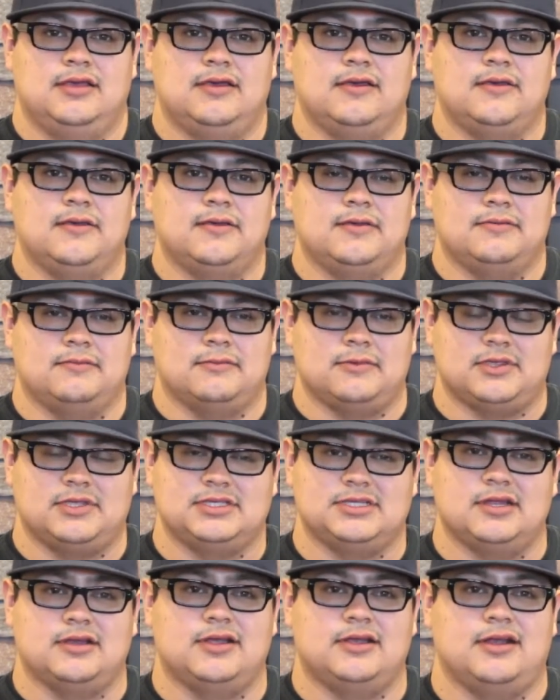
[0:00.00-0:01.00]
We
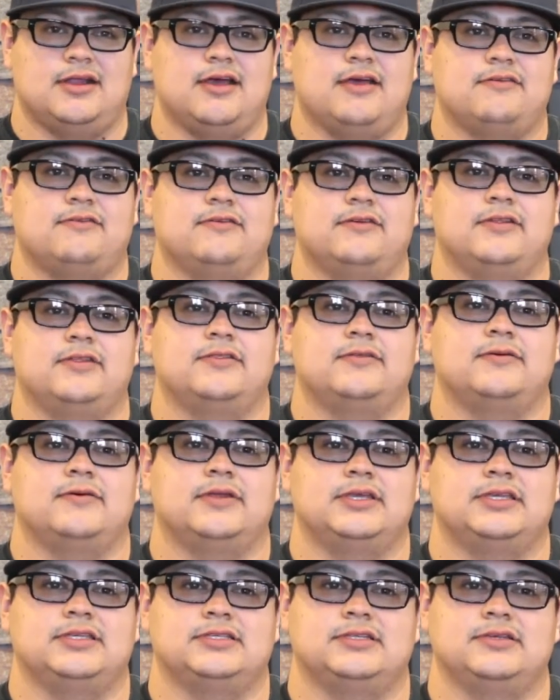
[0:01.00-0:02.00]
started off with
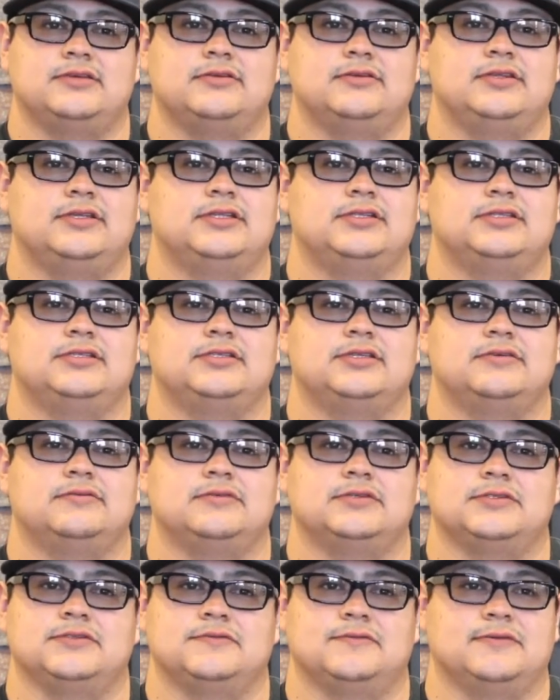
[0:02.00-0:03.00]
20 students. It
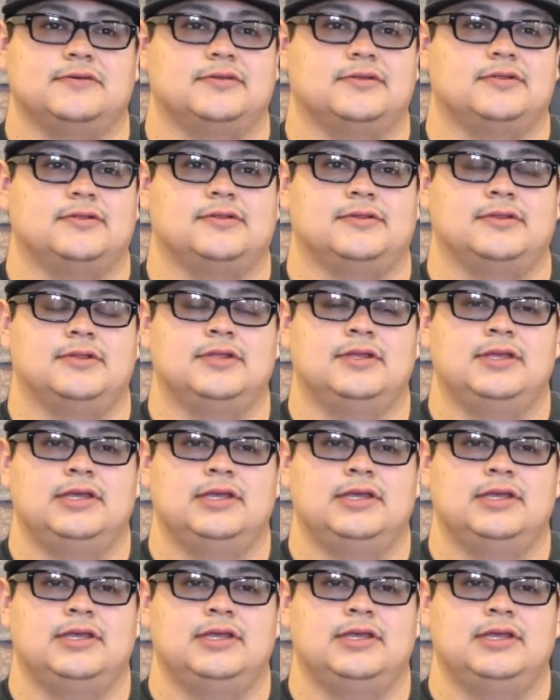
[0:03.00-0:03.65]
was full.